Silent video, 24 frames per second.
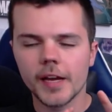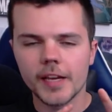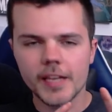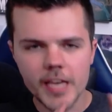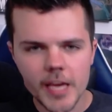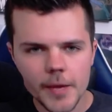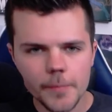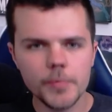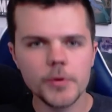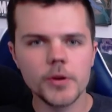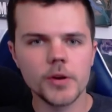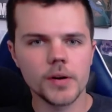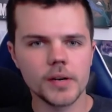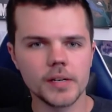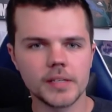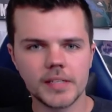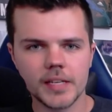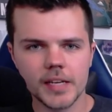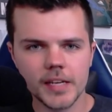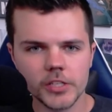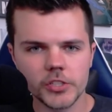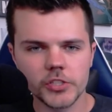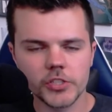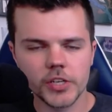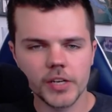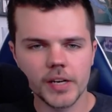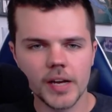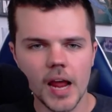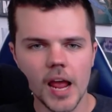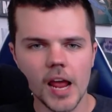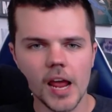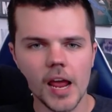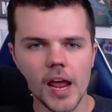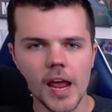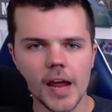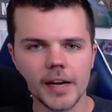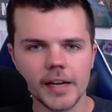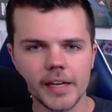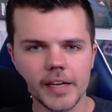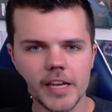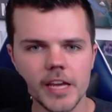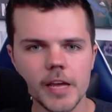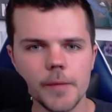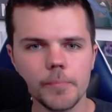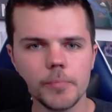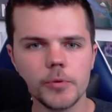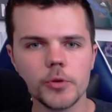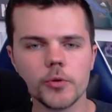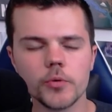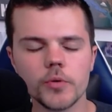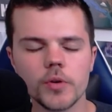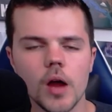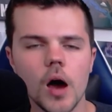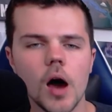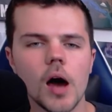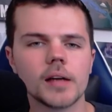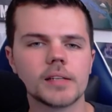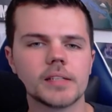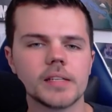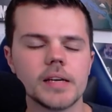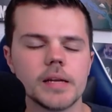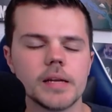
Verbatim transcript: keep your attention and keep you not